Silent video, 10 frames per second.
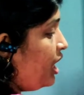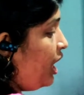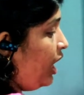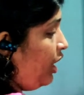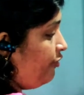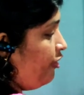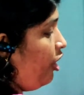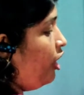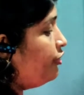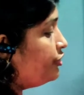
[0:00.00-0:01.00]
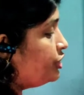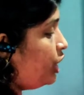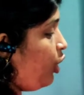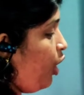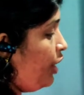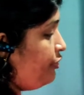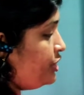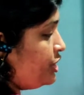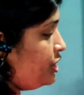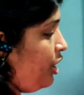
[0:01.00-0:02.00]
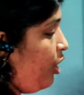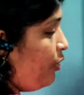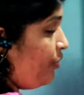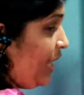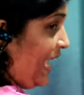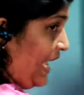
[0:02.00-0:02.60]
half of the coefficient of